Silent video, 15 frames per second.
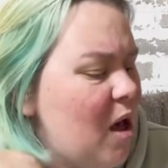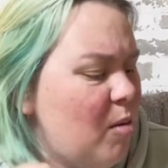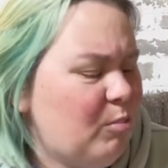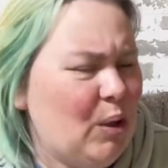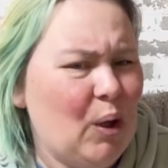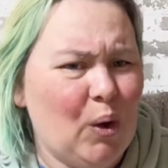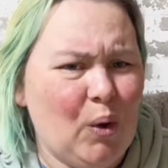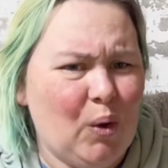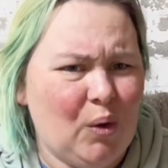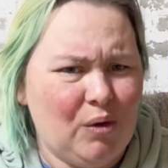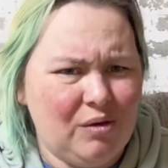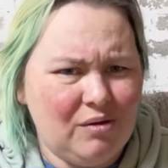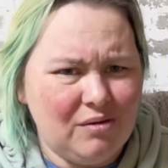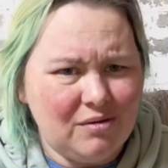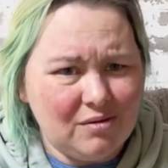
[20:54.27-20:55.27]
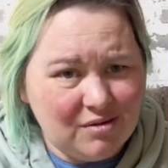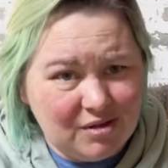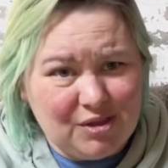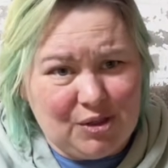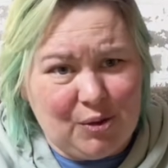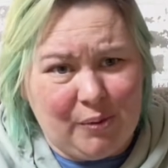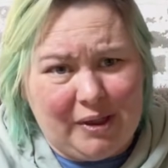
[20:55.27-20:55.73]
pull
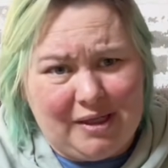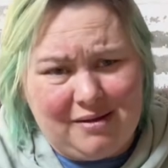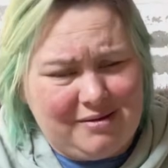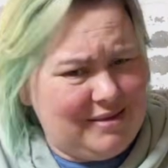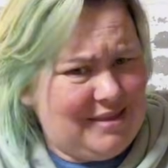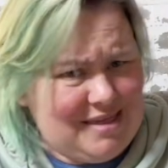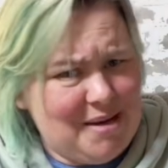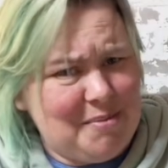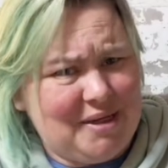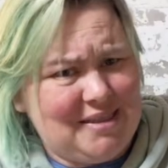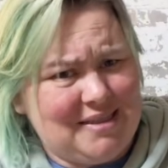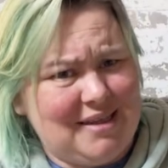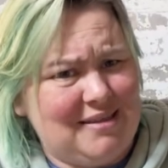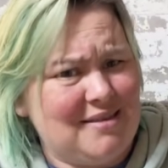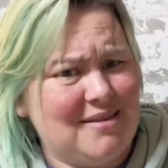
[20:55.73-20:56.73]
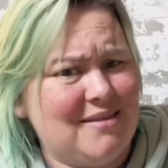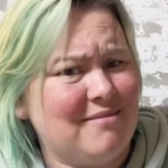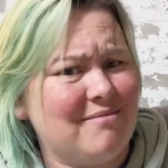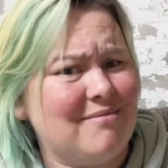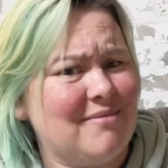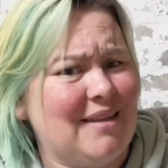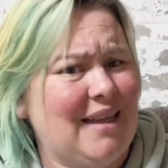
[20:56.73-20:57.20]
to it. Does that make sense?
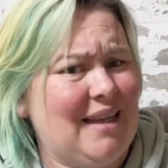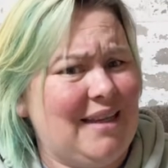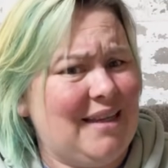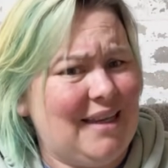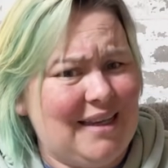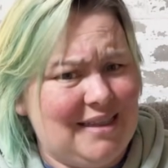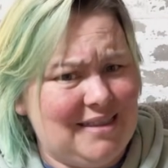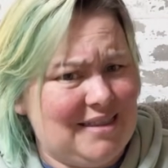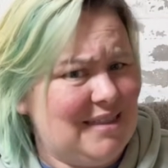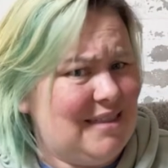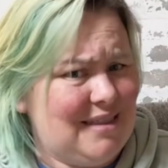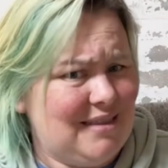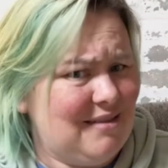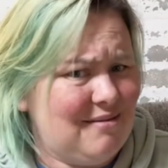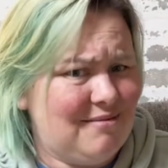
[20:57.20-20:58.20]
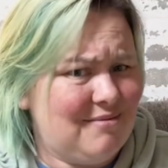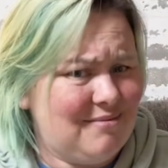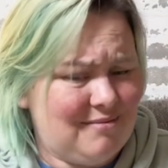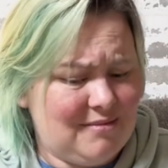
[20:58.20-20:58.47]
Like it didn't